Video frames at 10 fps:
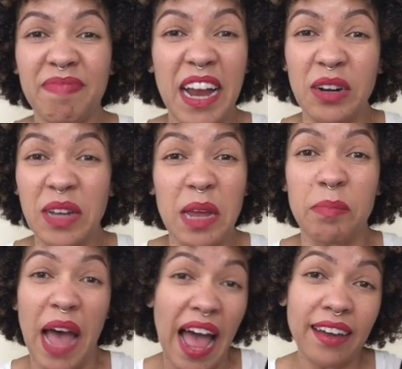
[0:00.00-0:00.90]
airtight
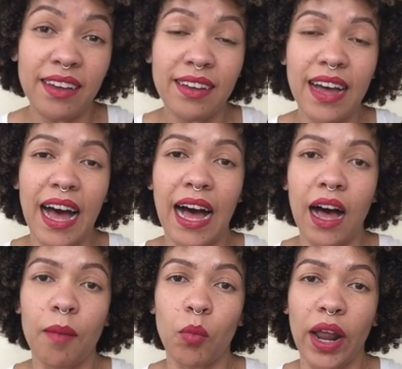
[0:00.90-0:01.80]
bag.
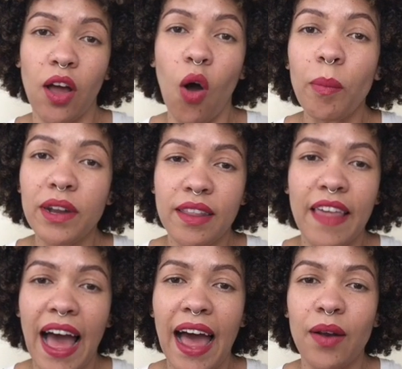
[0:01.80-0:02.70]
When I opened
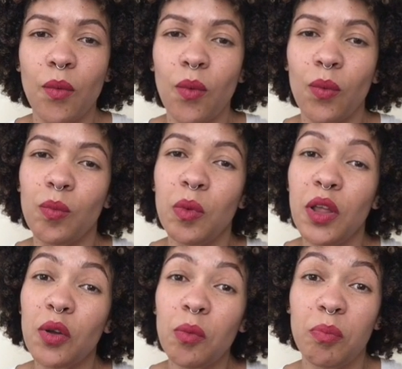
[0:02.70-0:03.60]
that,
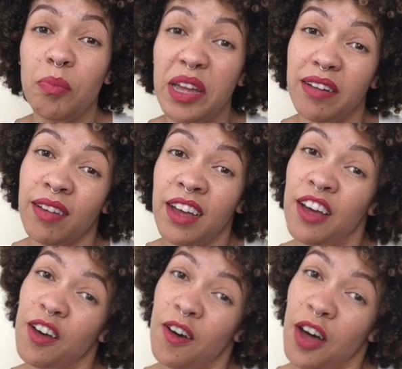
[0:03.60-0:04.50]
little bit
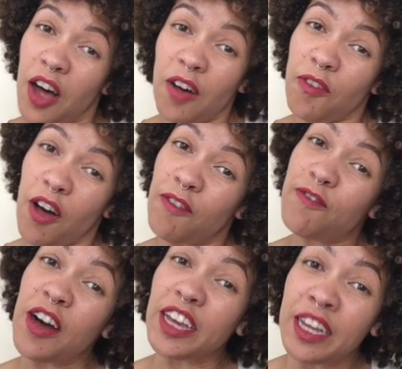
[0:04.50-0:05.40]
of
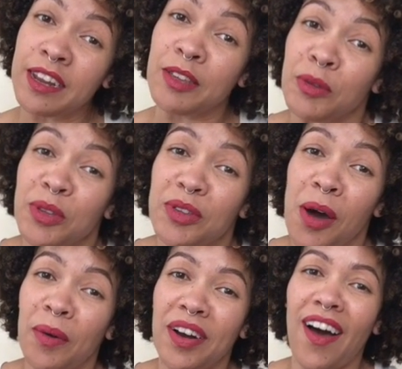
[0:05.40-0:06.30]
funkiness was
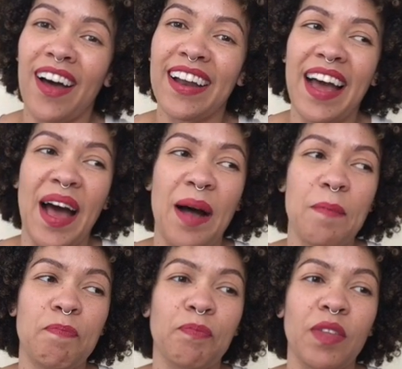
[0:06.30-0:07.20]
going
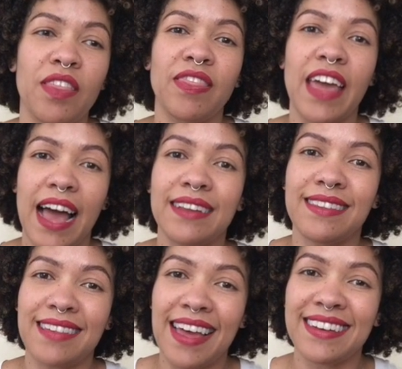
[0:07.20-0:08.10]
on. They had
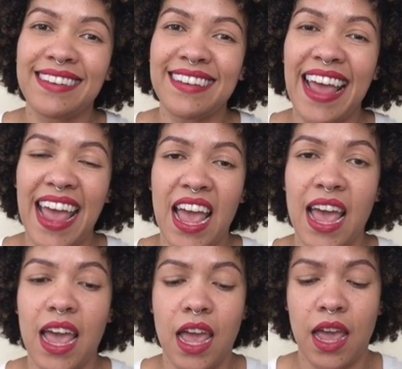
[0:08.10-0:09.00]
sent
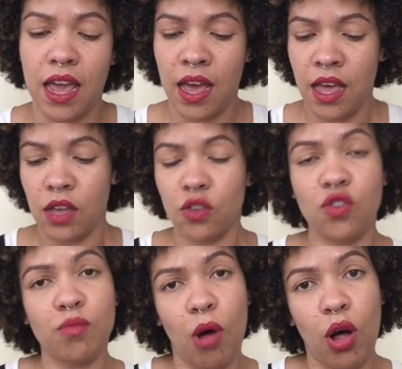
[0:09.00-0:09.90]
a
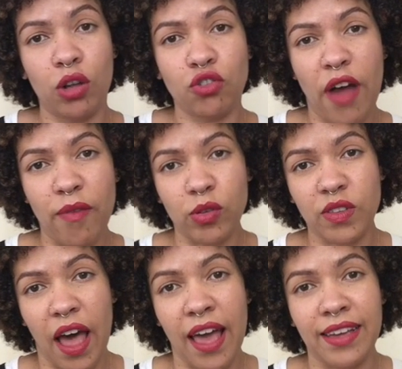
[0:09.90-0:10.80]
small travel
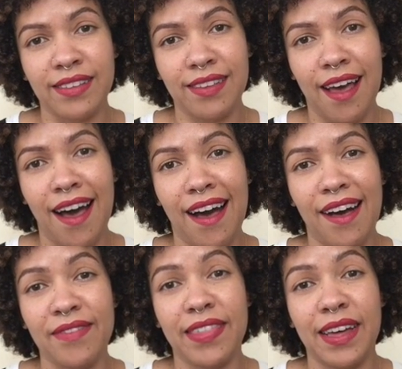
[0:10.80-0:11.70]
size
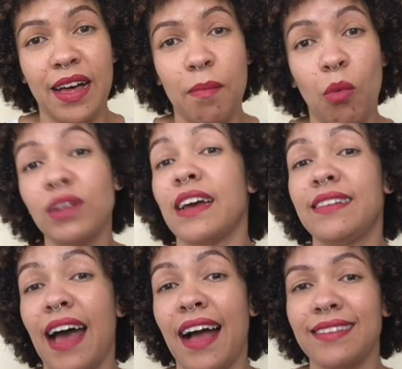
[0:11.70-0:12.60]
of the
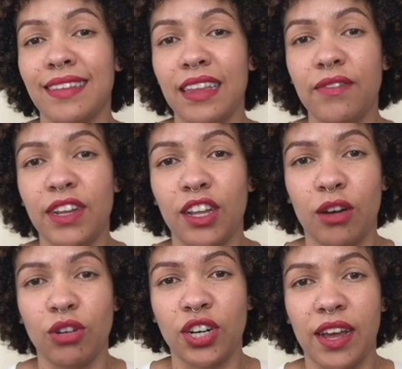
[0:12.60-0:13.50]
Multitask Leavein
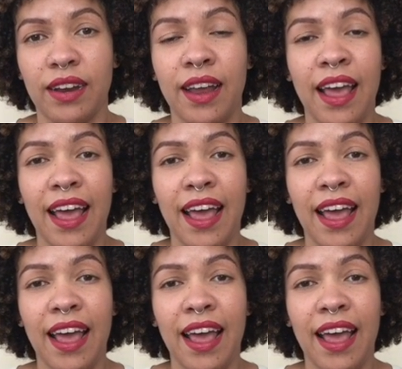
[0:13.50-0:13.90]
lotion,